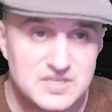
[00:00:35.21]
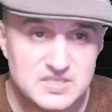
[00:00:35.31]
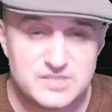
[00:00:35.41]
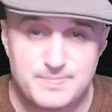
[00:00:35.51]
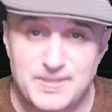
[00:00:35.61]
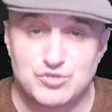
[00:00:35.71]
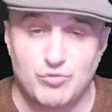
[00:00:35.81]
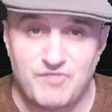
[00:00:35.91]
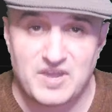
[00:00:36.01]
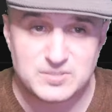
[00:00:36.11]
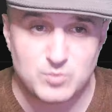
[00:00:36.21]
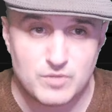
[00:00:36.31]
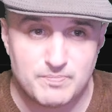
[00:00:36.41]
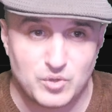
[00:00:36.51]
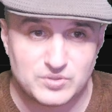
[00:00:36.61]
special fights
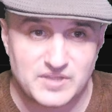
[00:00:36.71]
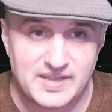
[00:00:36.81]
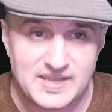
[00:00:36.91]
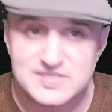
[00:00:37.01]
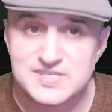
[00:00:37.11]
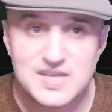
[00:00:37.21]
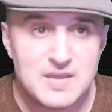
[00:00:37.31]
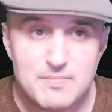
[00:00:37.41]
weren't booked, I guess.